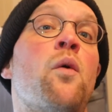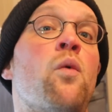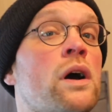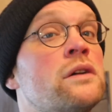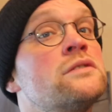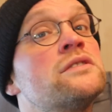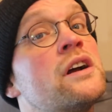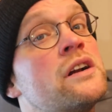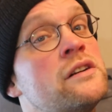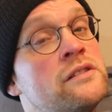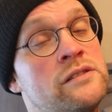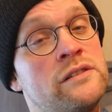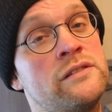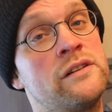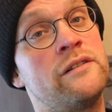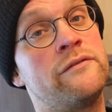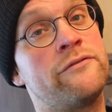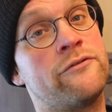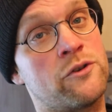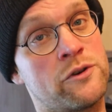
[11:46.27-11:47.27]

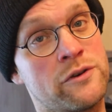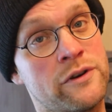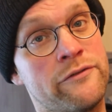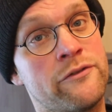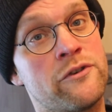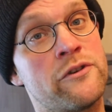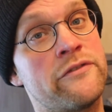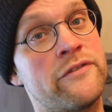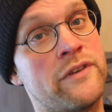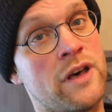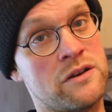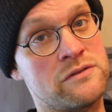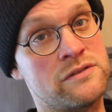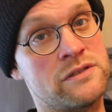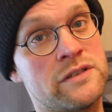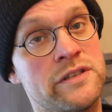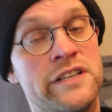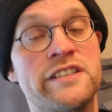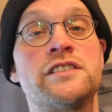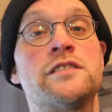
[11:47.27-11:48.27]

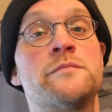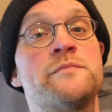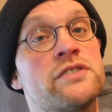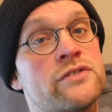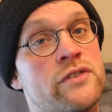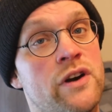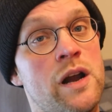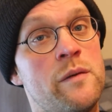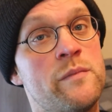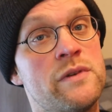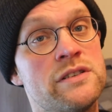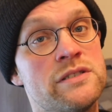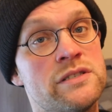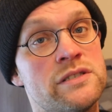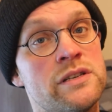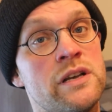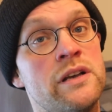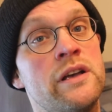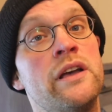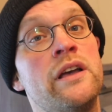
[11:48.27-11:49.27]
144,000
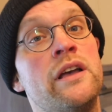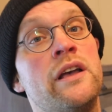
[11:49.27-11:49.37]
subscribers.